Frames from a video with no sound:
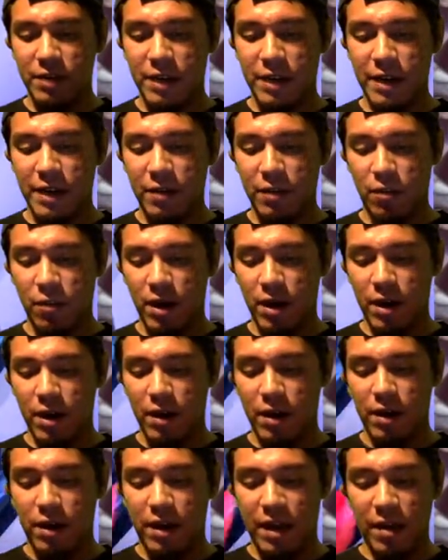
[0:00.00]
again.
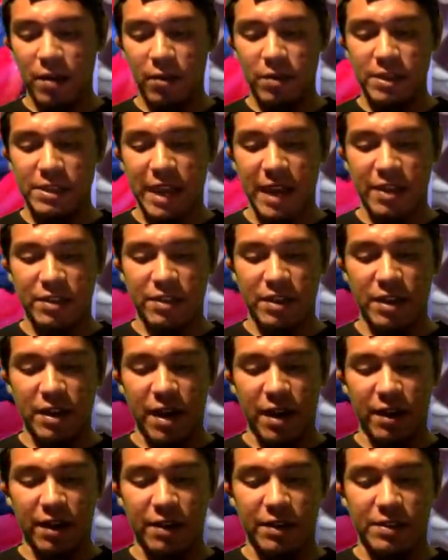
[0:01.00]
That was actually
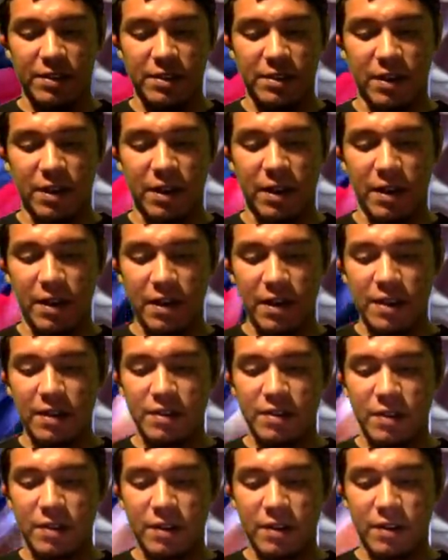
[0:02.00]
not a good start. Let's
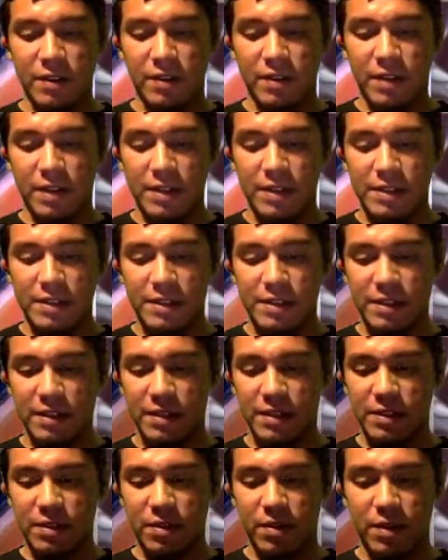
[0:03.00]
go ahead and do this.
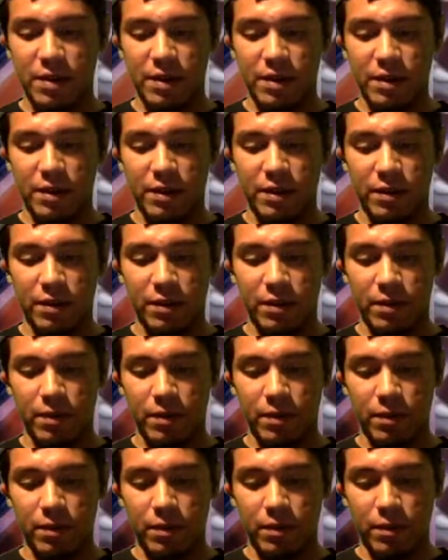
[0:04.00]
Let's go ahead and
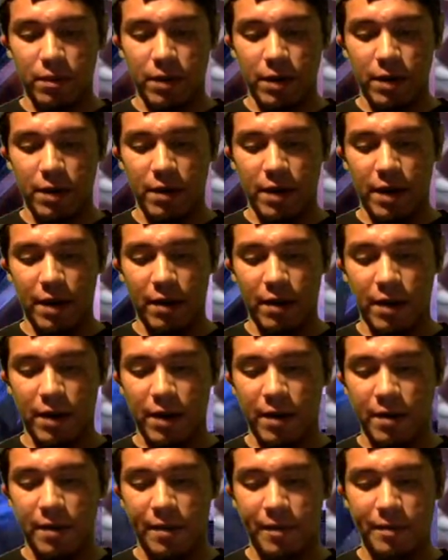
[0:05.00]
do, where are you at? Right
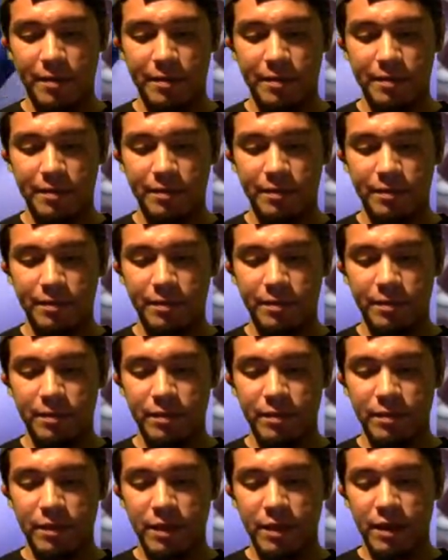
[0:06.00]
here.
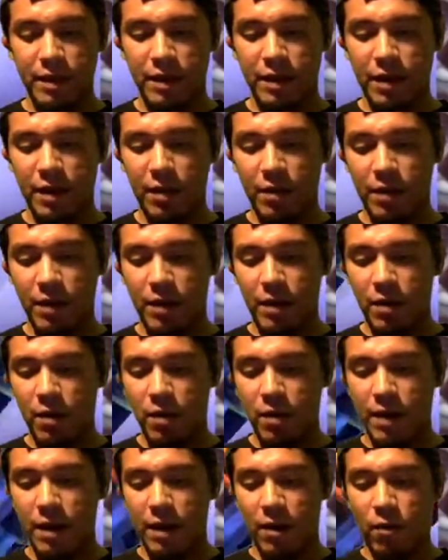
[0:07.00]
Okay, there we go.
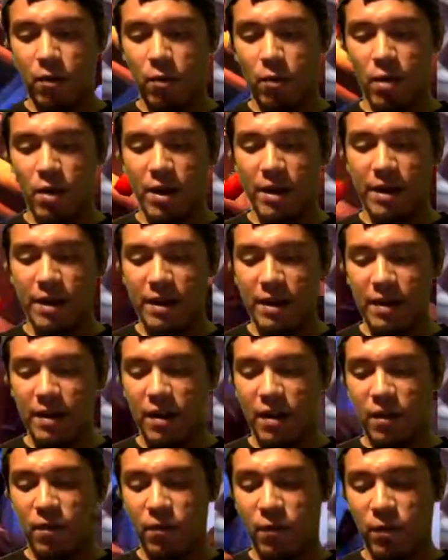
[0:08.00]
We got one.
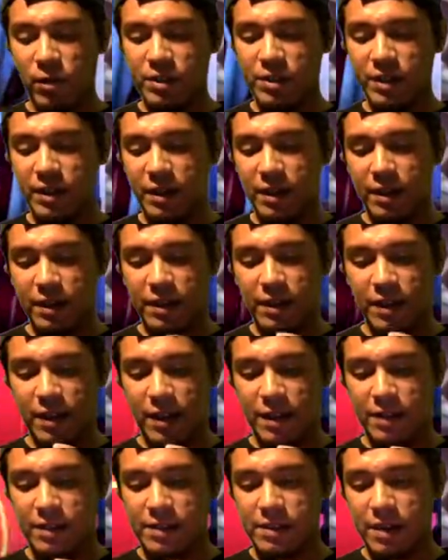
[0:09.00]
Unfortunately,
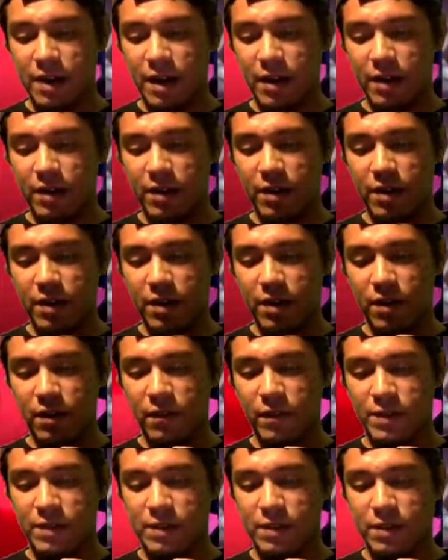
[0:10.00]
that is not good enough. Let's